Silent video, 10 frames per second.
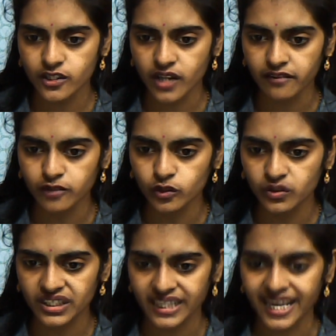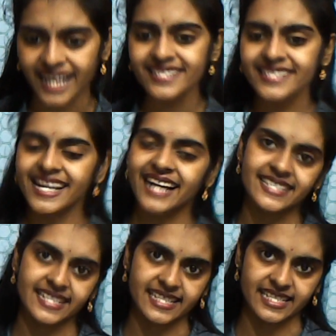You have root 3 as tan
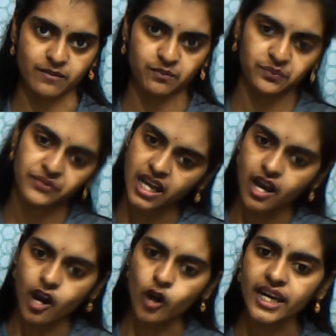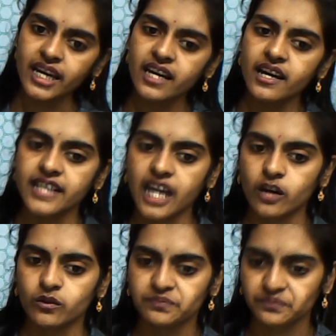60. Okay, now